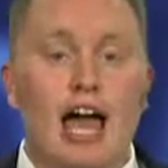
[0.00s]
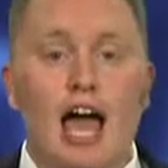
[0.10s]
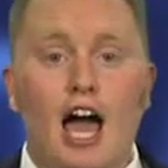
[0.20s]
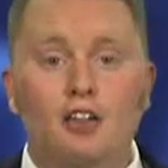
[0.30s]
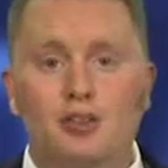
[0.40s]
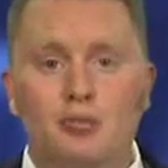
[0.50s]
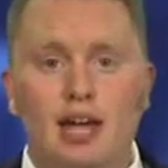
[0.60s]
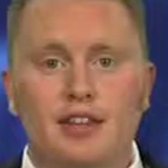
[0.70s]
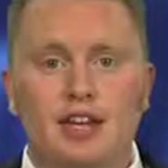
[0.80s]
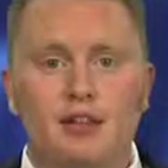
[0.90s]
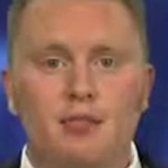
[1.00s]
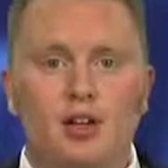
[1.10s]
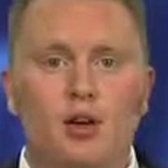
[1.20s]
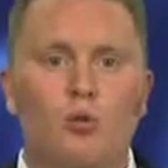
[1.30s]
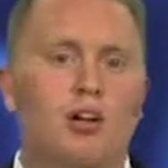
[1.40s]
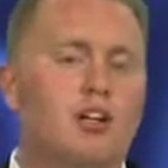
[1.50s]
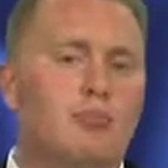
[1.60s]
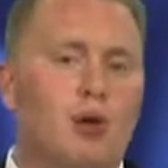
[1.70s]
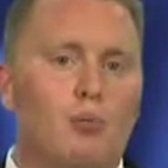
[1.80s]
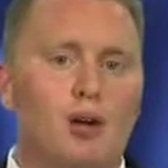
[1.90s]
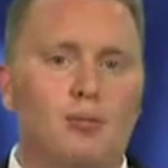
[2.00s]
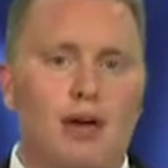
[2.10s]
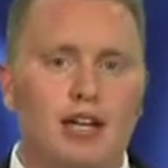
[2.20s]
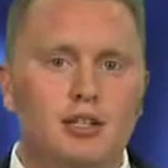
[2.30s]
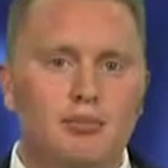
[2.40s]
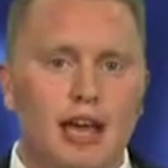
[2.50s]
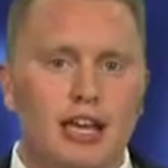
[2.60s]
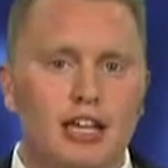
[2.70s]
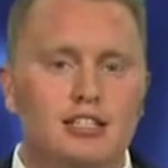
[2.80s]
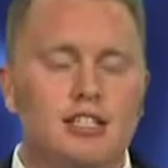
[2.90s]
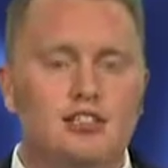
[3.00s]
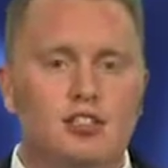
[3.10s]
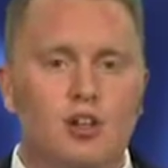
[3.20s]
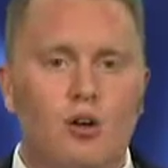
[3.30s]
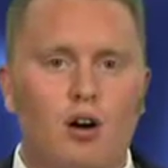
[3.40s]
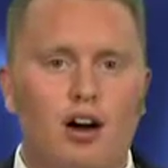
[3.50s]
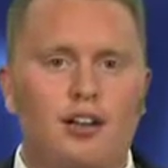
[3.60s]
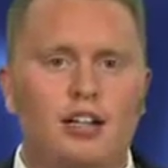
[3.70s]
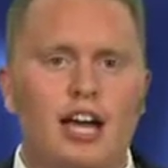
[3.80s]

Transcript: how to pay them, what an appropriate amount to pay is, and so on.